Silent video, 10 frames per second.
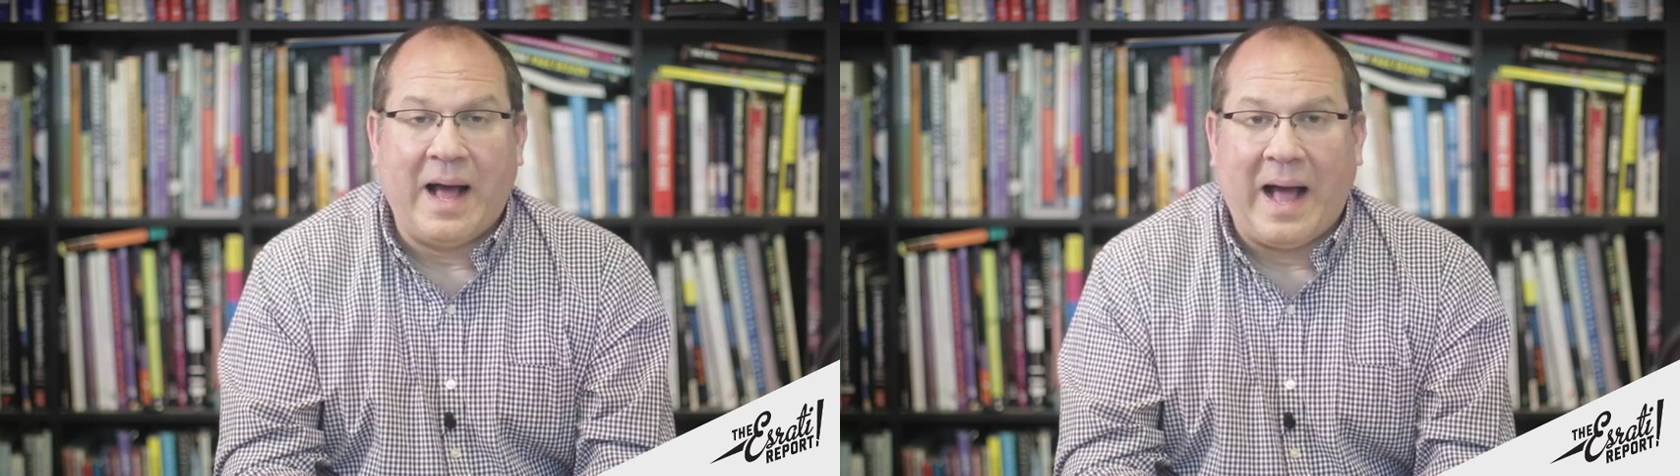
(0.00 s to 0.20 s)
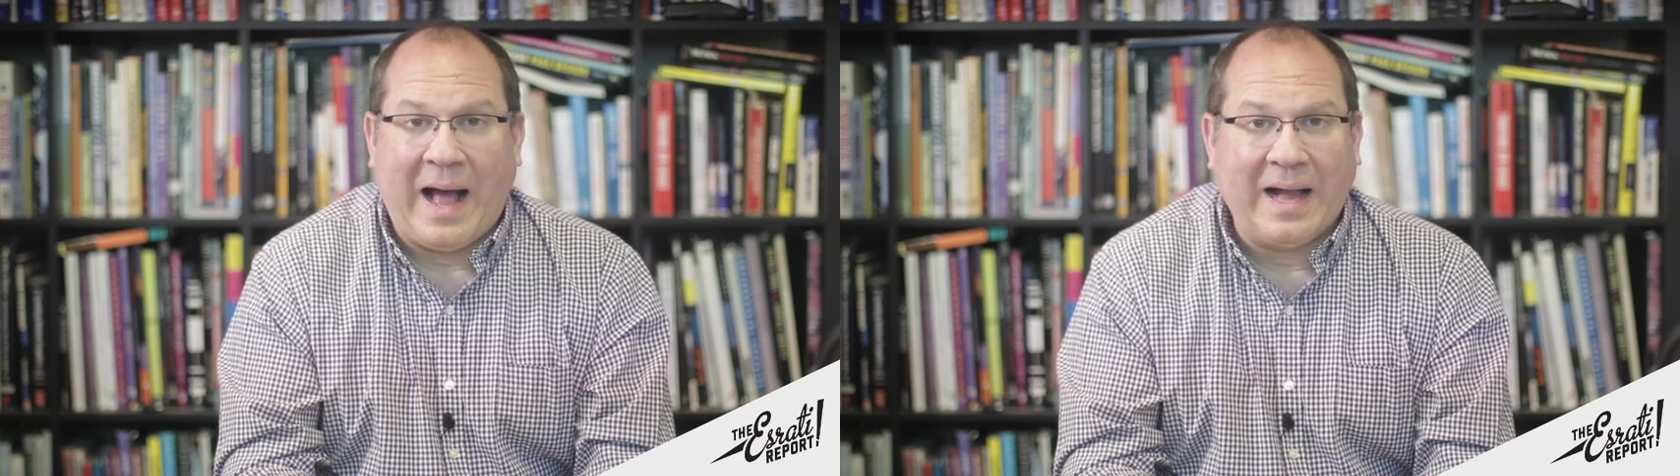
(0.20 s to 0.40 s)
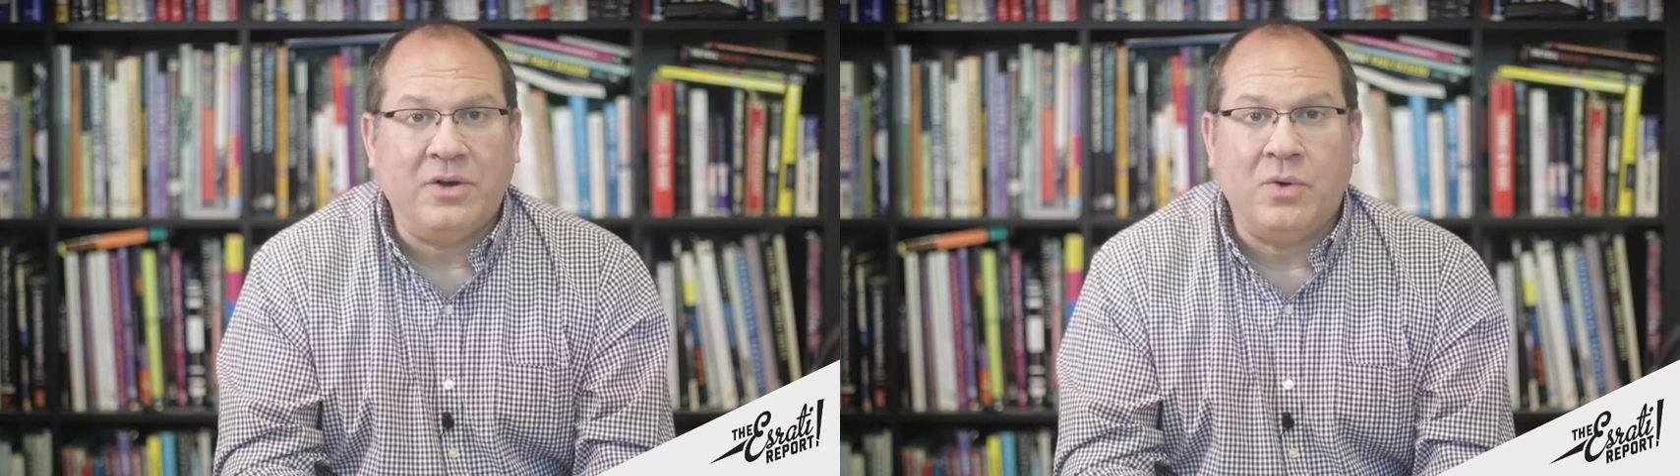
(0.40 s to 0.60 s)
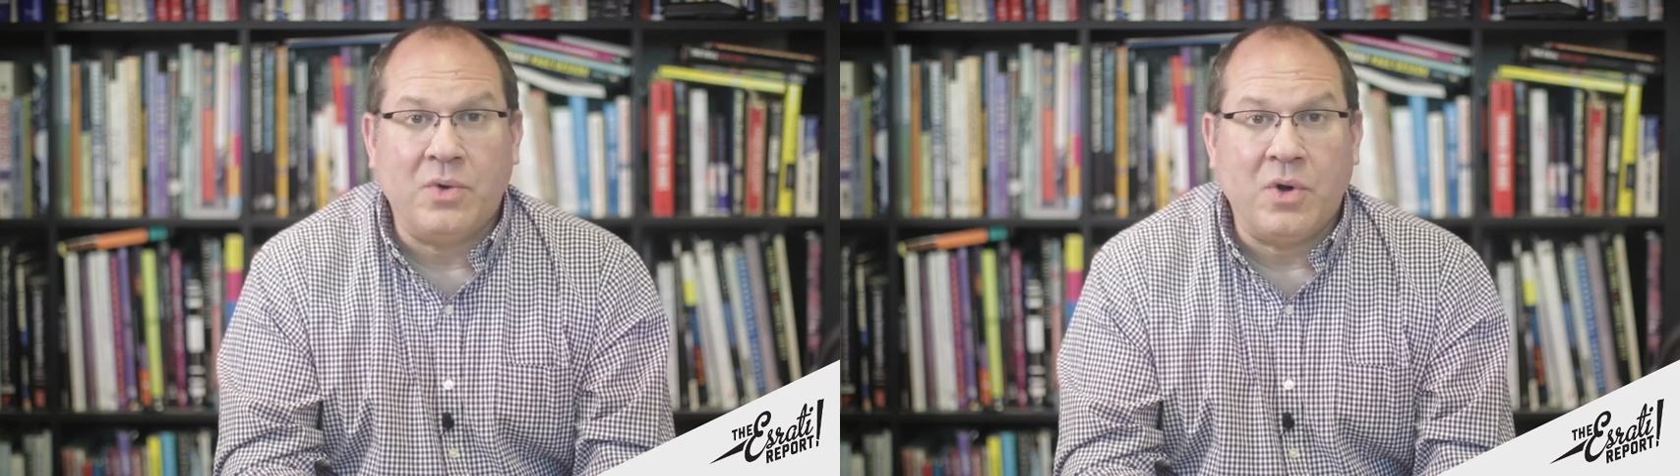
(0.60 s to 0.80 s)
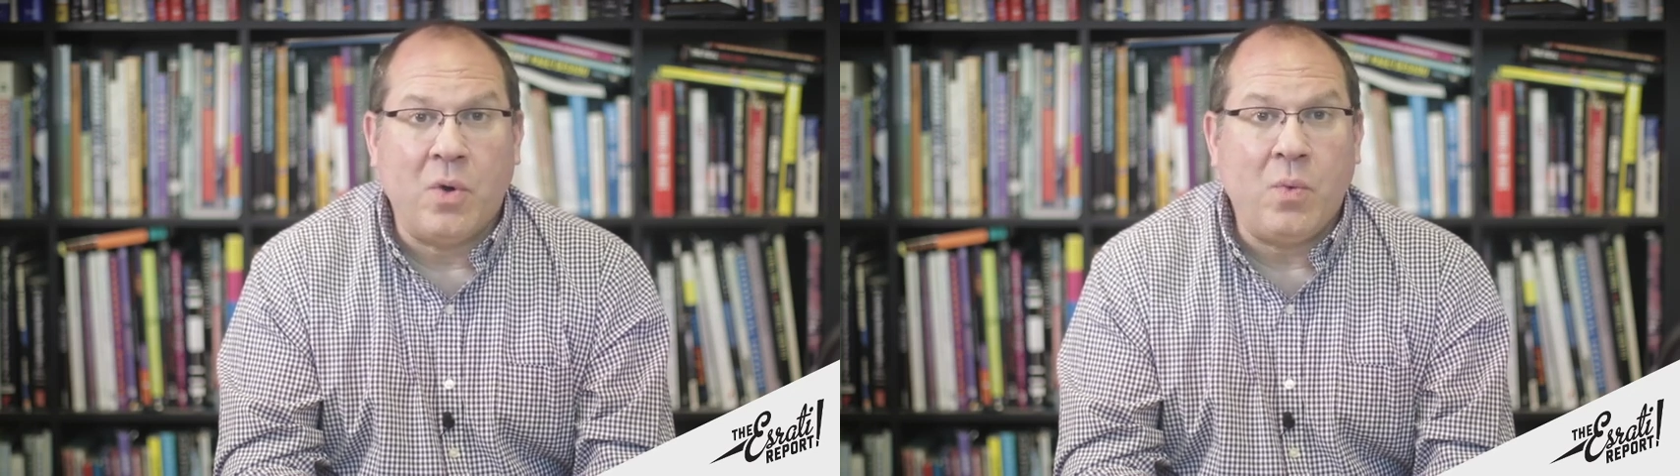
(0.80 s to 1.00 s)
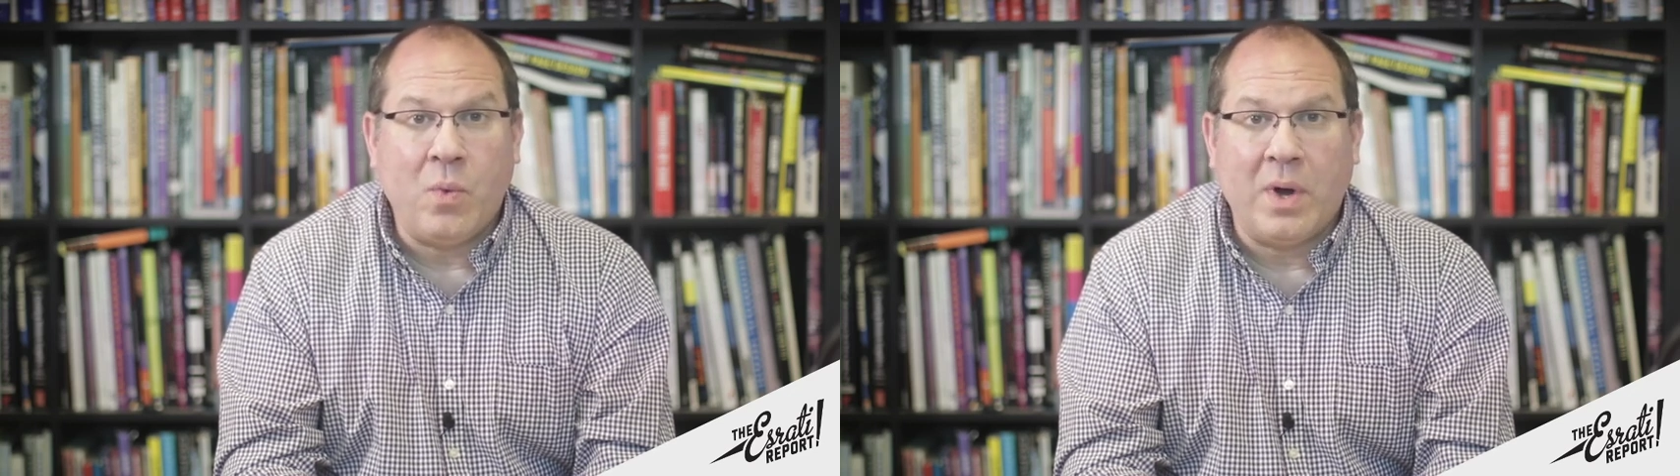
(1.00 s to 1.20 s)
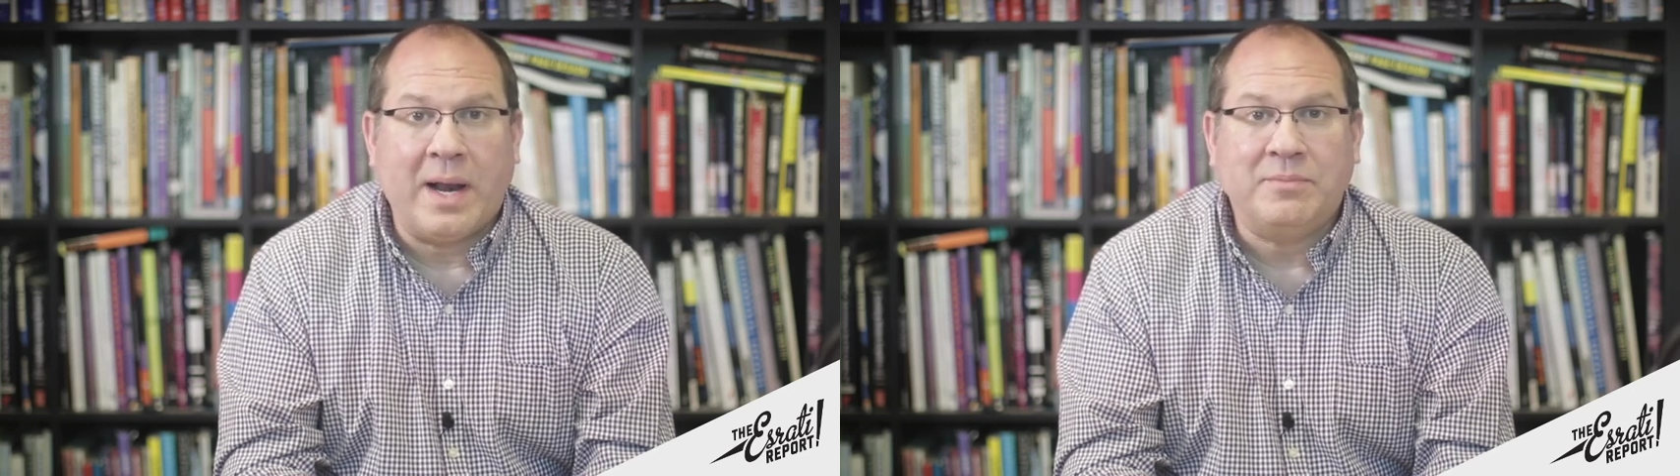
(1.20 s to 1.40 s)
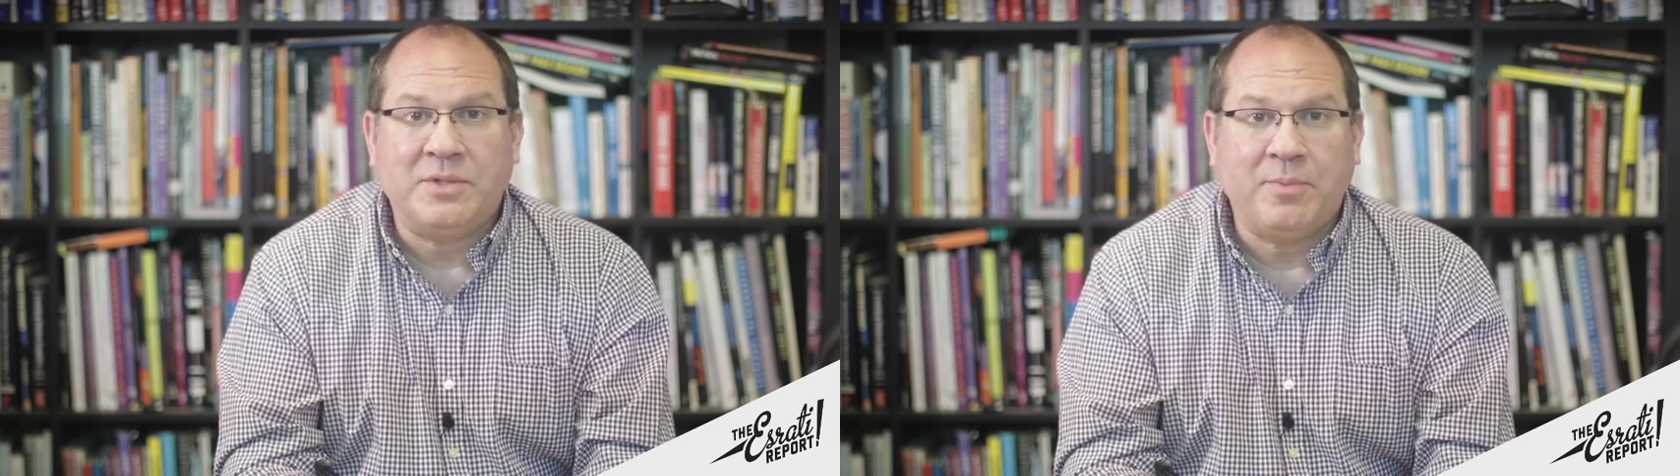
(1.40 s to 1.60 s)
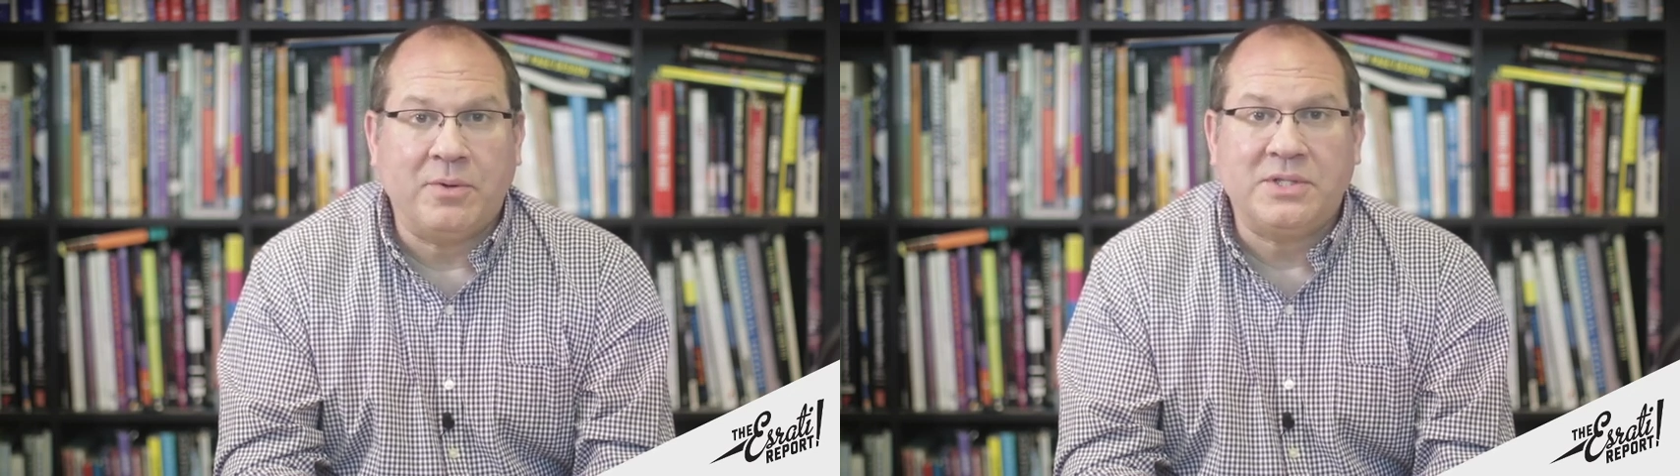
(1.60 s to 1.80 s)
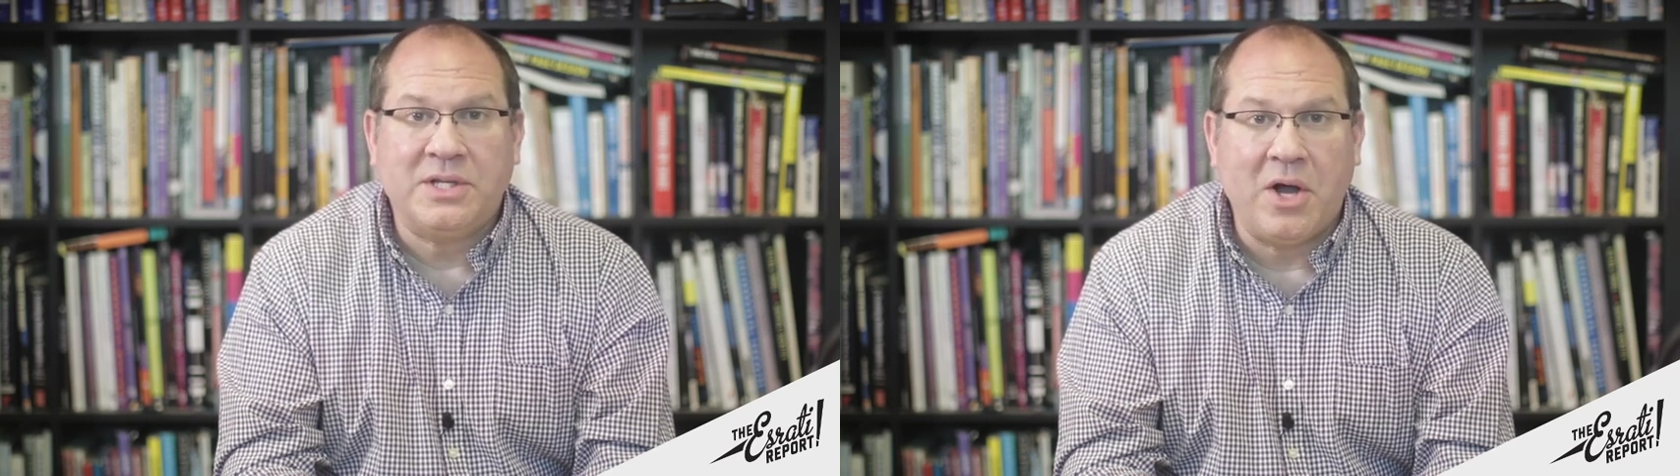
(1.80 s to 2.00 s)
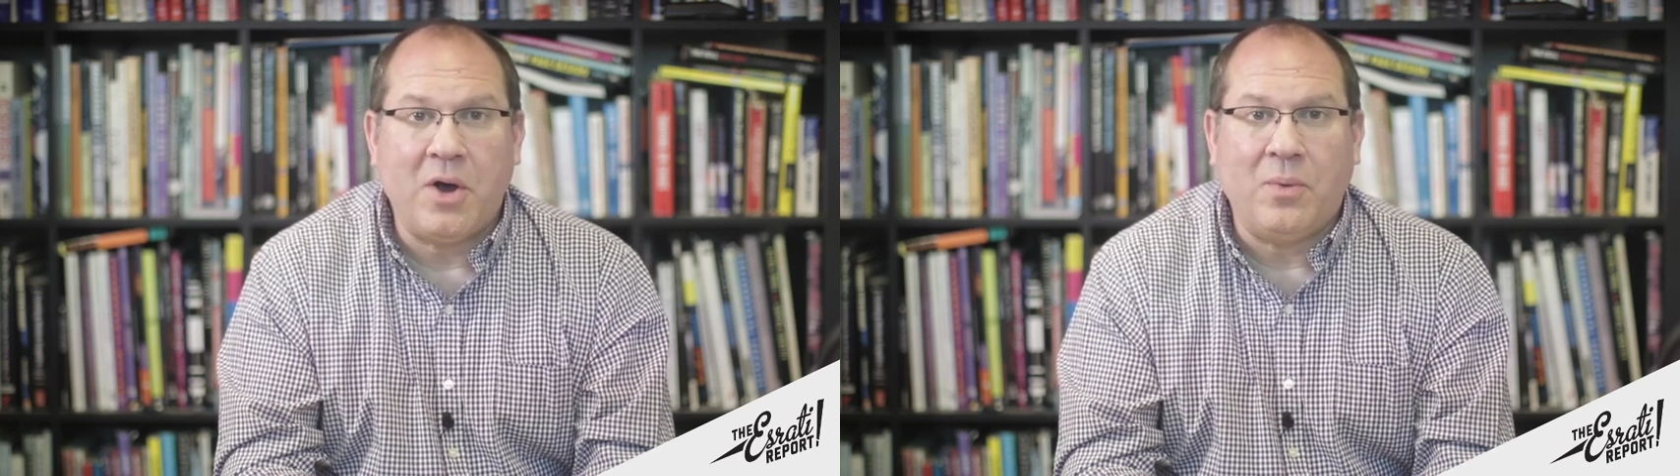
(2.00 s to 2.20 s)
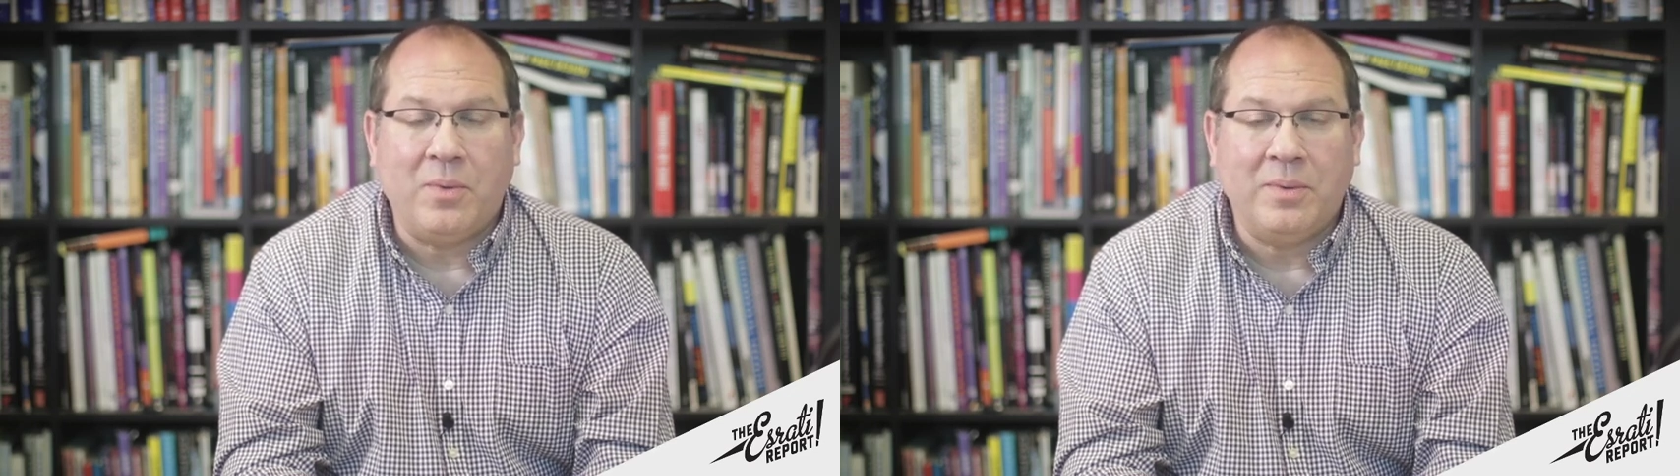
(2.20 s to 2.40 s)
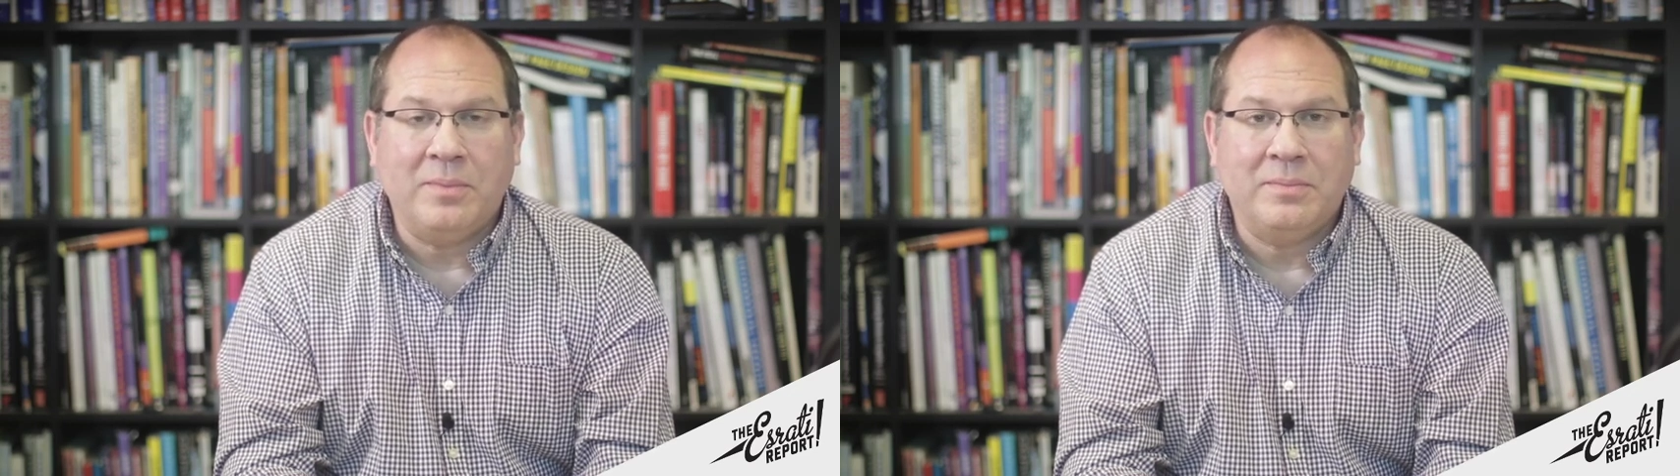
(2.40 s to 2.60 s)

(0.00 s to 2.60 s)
I don't know what I'm supposed to know.